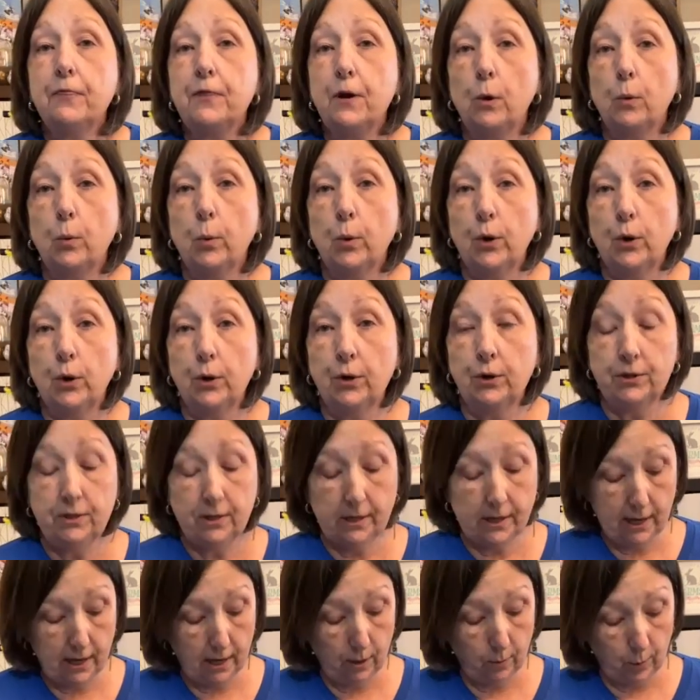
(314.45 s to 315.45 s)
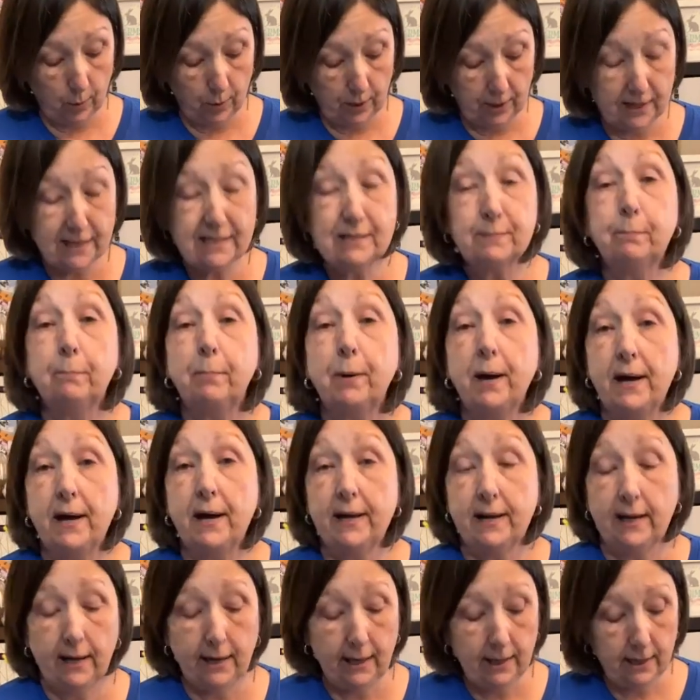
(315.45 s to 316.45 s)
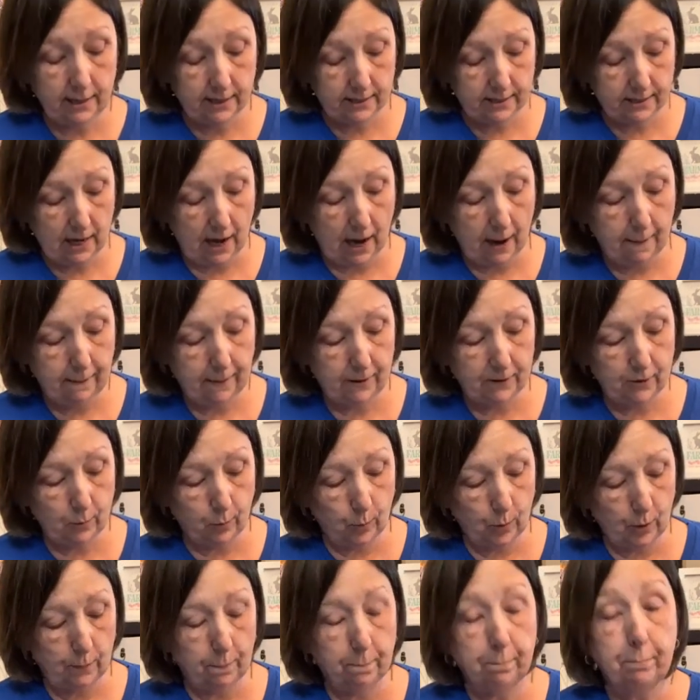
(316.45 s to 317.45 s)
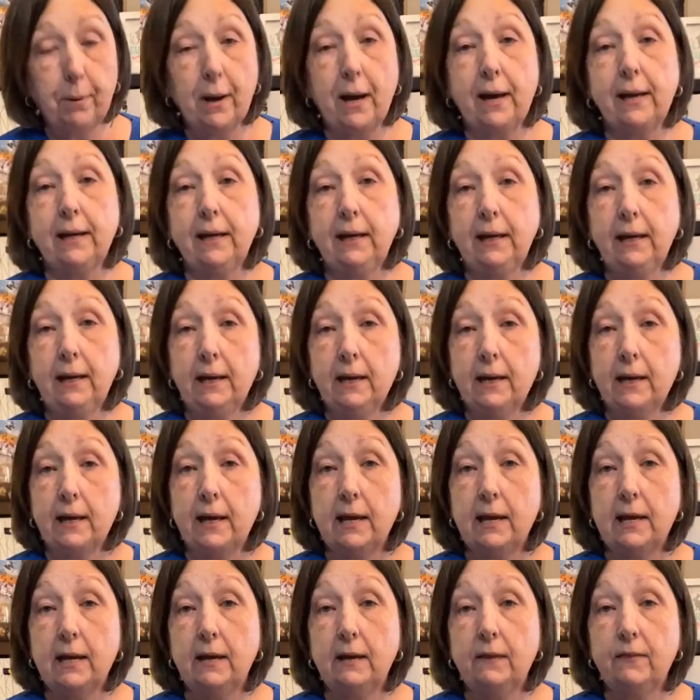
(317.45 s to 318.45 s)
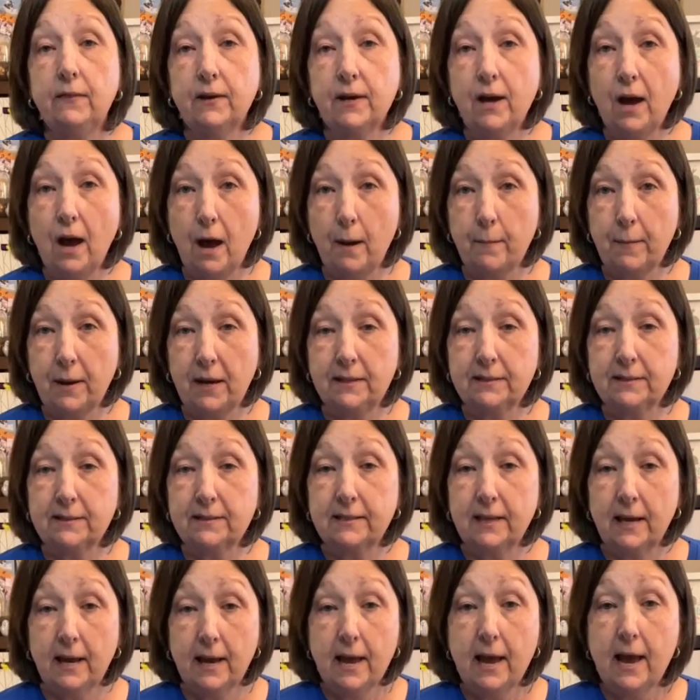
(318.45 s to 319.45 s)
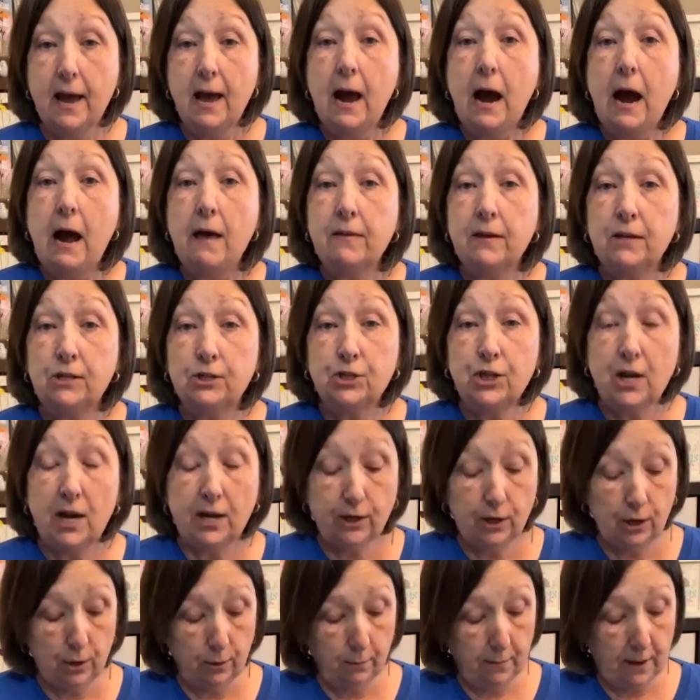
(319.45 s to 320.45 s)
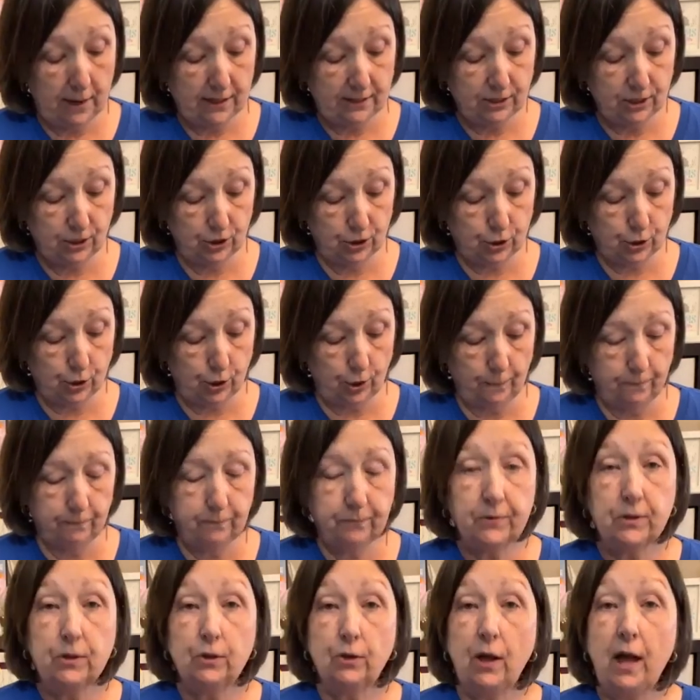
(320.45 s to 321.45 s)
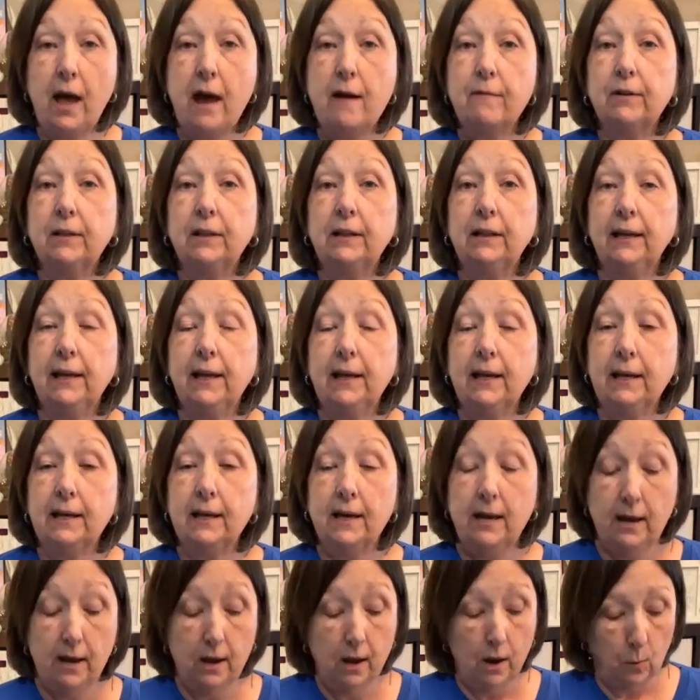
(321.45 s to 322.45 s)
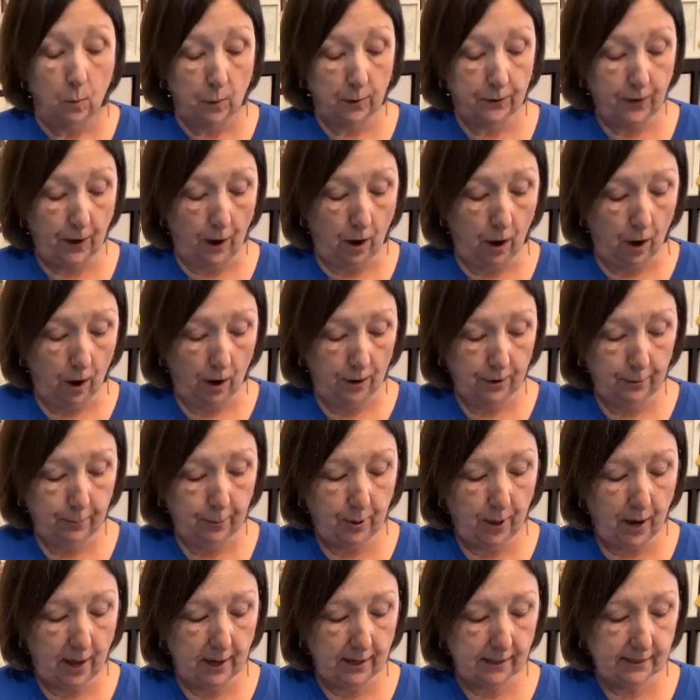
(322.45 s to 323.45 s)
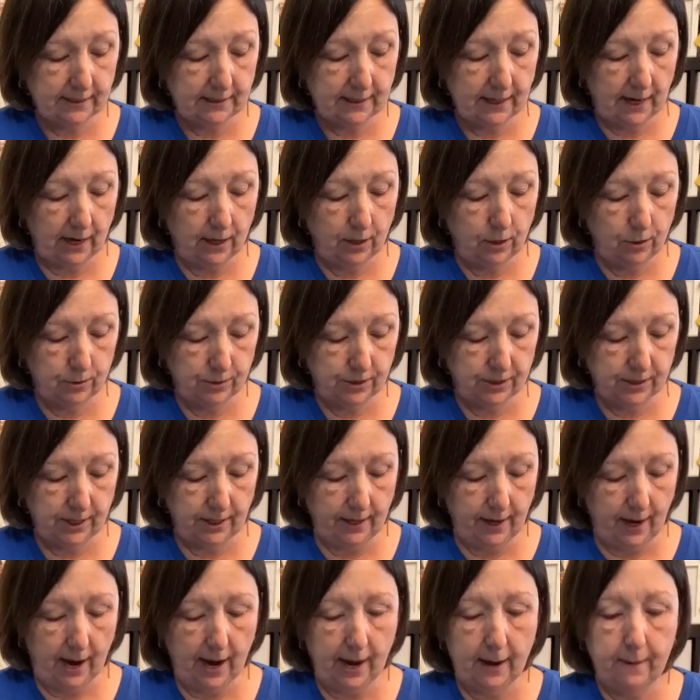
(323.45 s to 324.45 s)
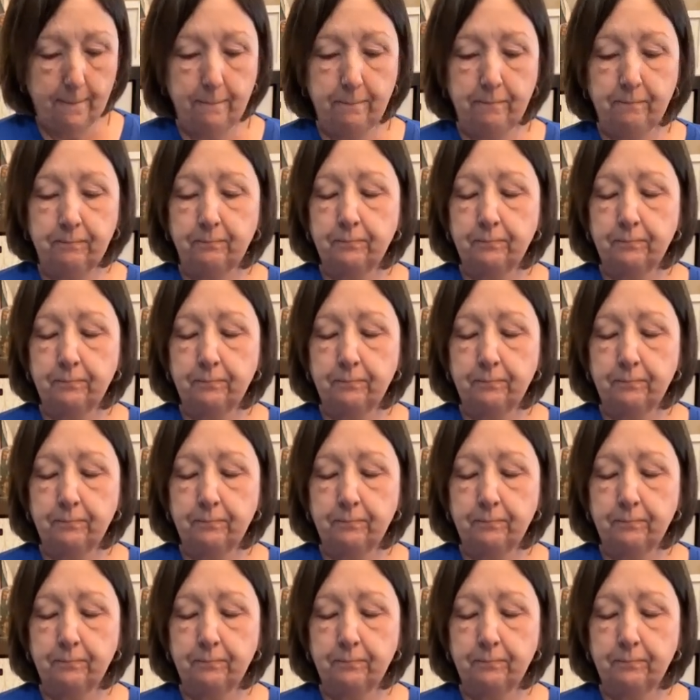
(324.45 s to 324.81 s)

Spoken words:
the keyword is bunny. Type in the word bunny in the comments and then check your messenger. You'll have a link with all the products that I used tonight,